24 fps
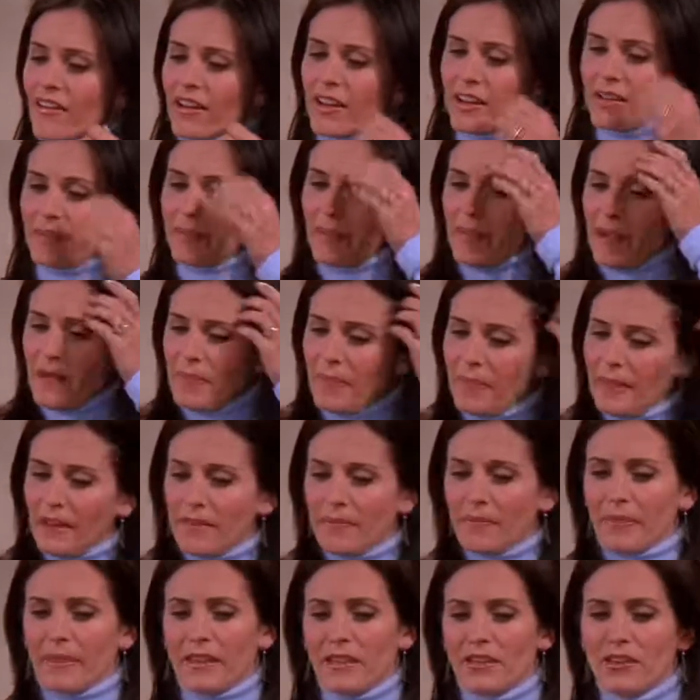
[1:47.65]
Okay, um,
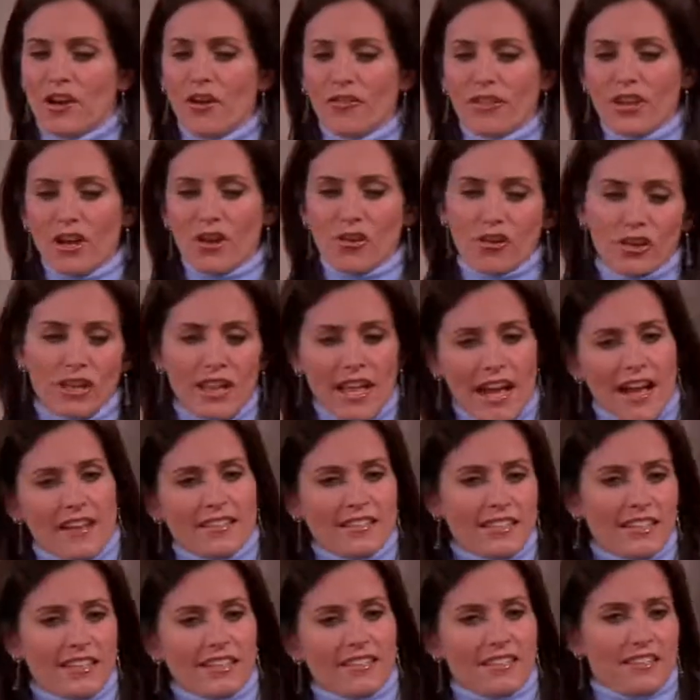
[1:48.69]
you know the old
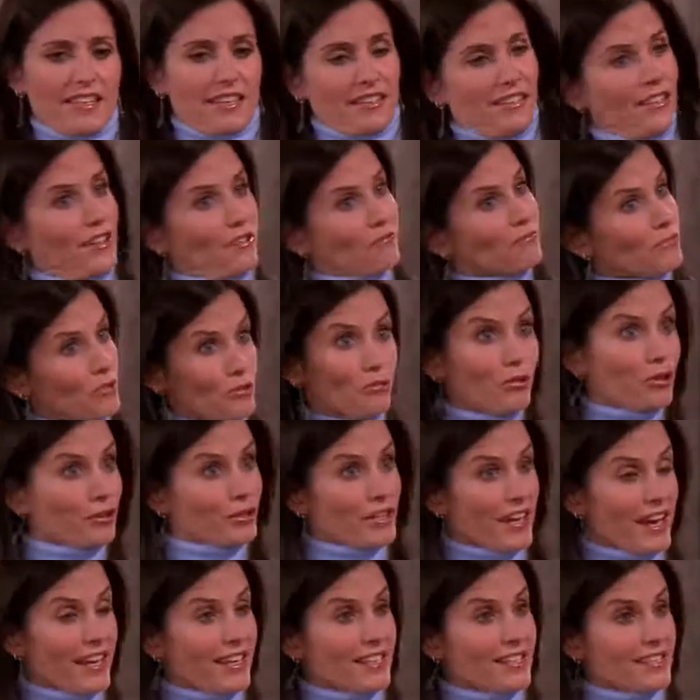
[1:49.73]
classics, like, you know, you
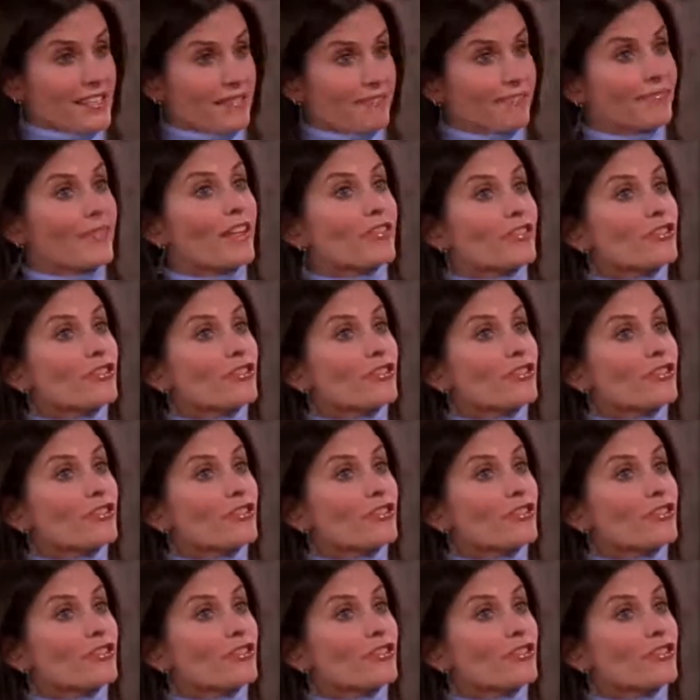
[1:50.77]
look nice?